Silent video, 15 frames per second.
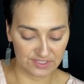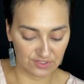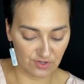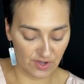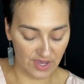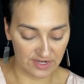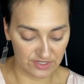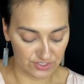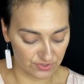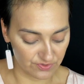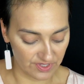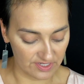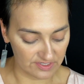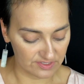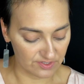let's go ahead and
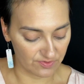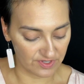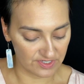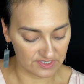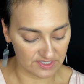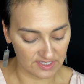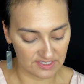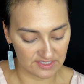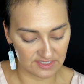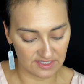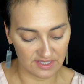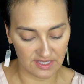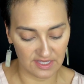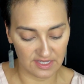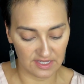do this. So this is
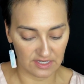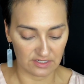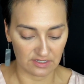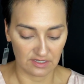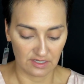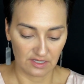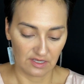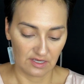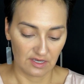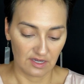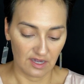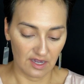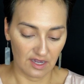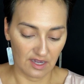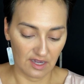the
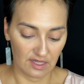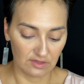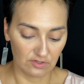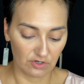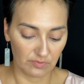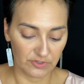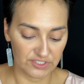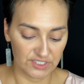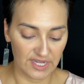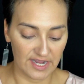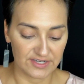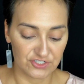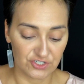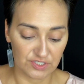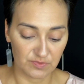Laura Mercier.
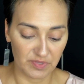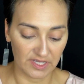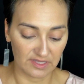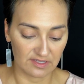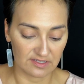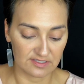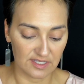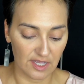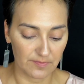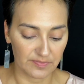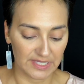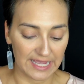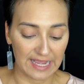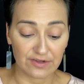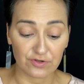I just picked this
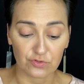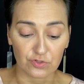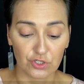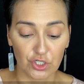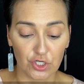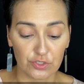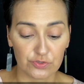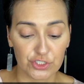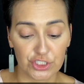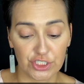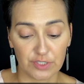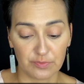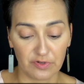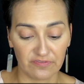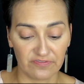up, Candle Glow
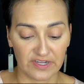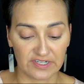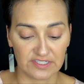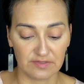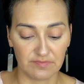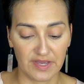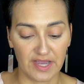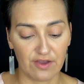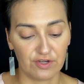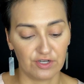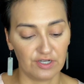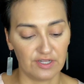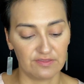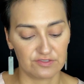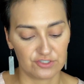Sheer Perfecting
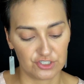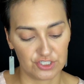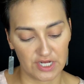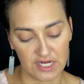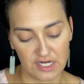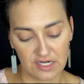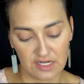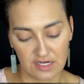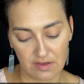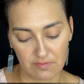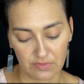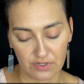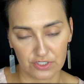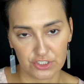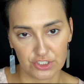Powder in the shade
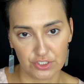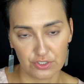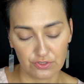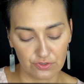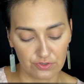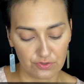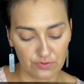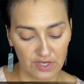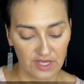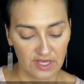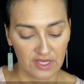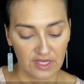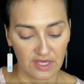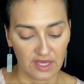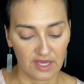number 2.
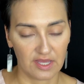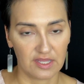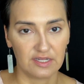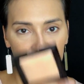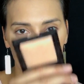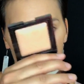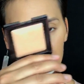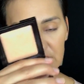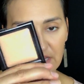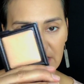And it looks